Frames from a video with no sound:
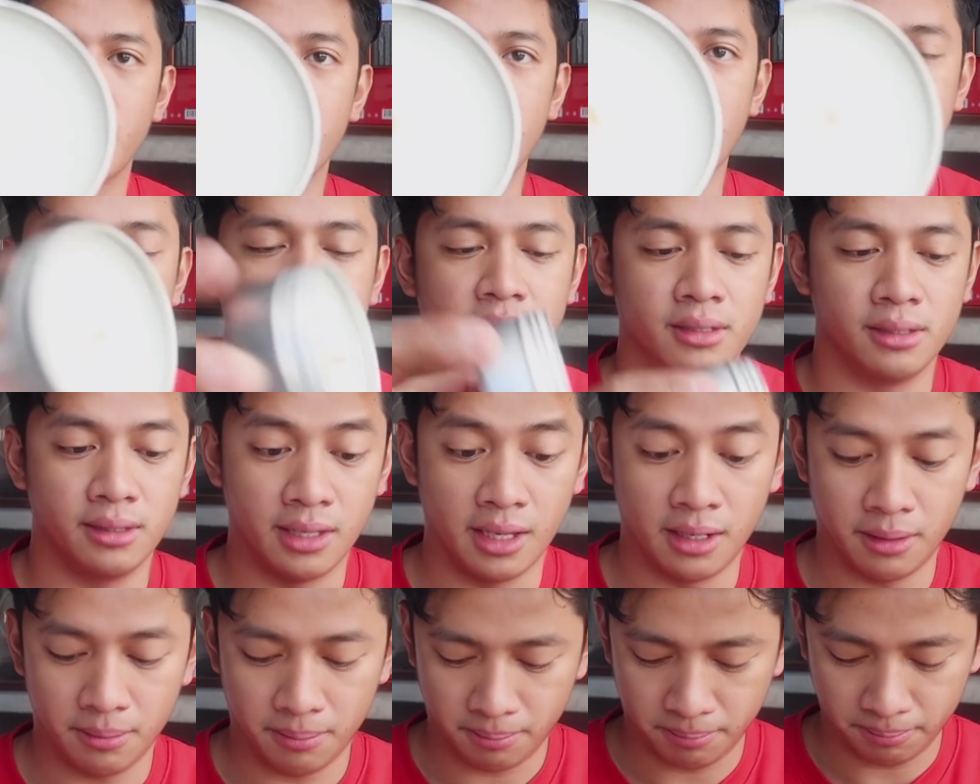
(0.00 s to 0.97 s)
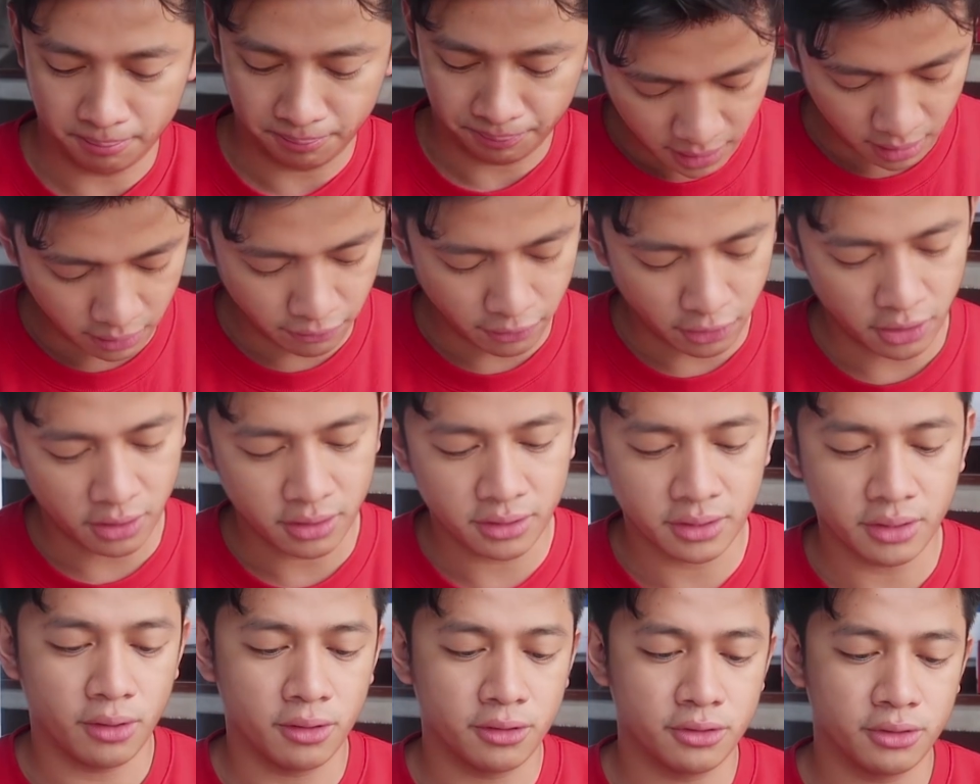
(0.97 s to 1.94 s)
and candle deck. And of course,
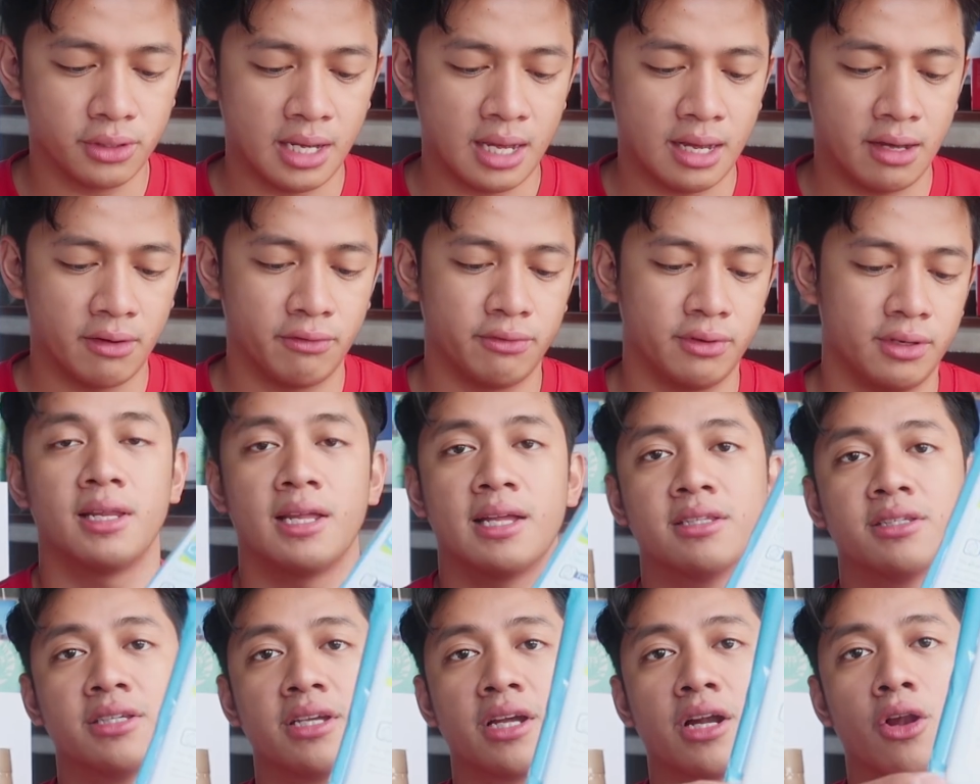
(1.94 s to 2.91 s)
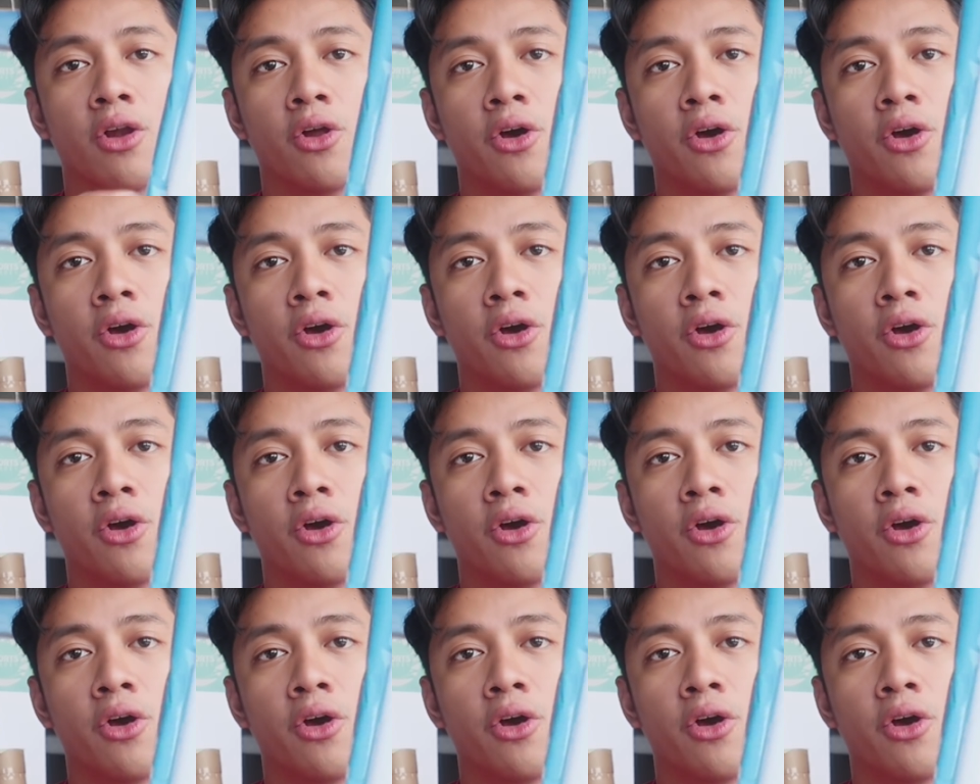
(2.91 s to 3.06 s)
they also have cleansing